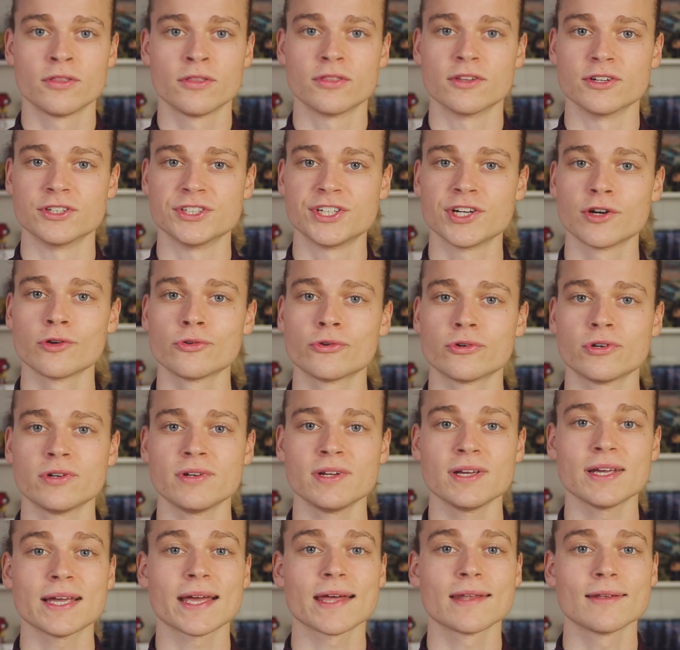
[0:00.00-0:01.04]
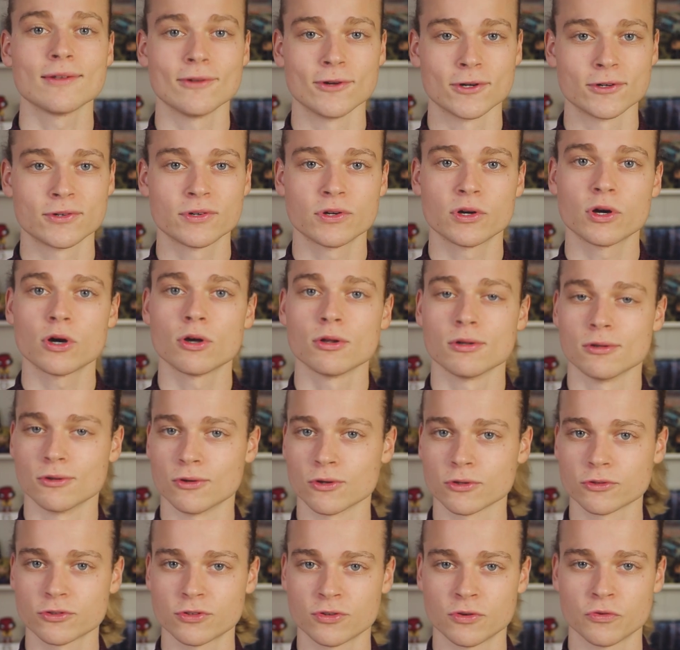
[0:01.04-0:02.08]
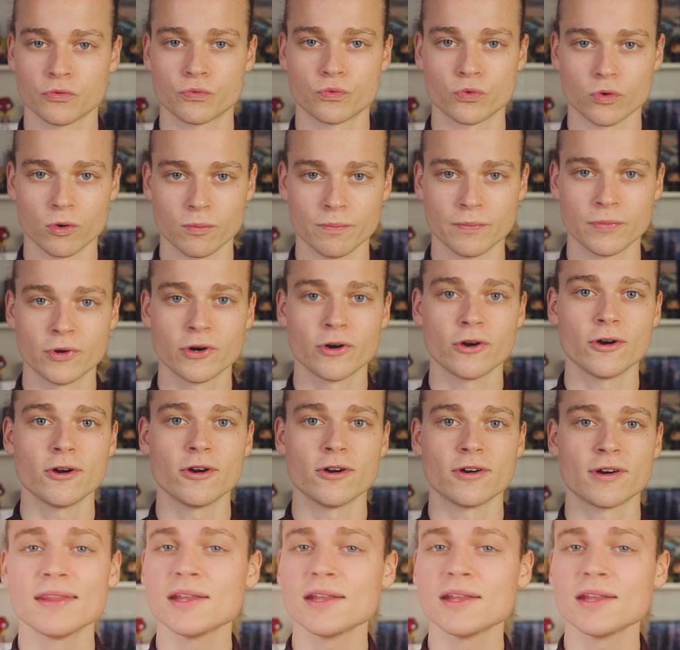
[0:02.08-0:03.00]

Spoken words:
The children can learn a lot from her.